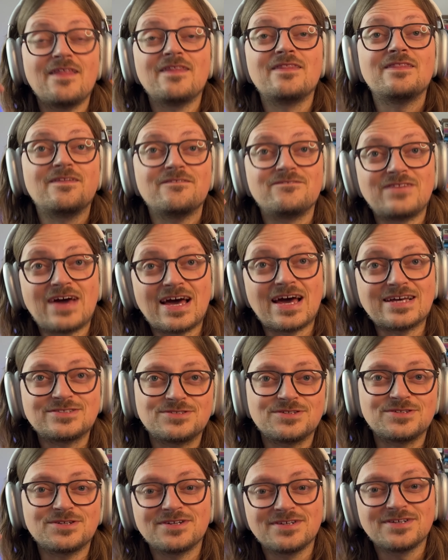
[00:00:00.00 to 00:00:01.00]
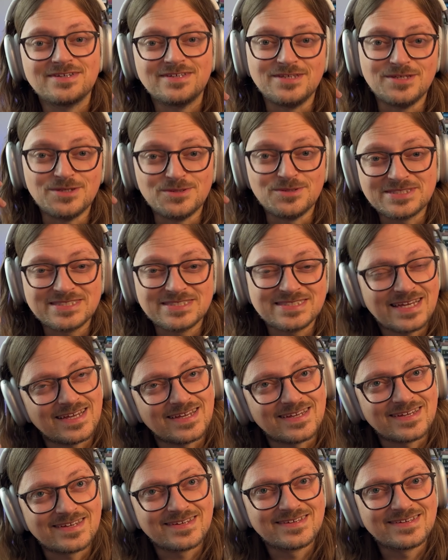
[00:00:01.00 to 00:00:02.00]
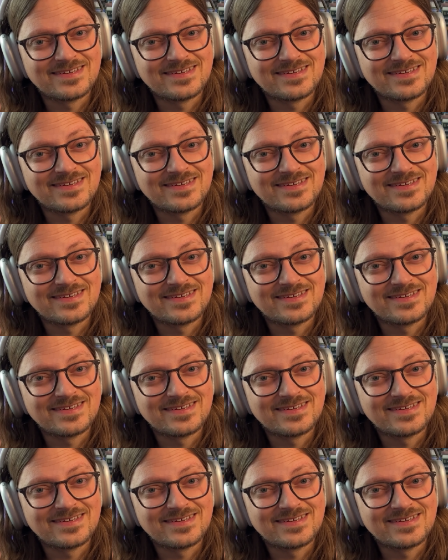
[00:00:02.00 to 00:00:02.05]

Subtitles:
the faster you sink.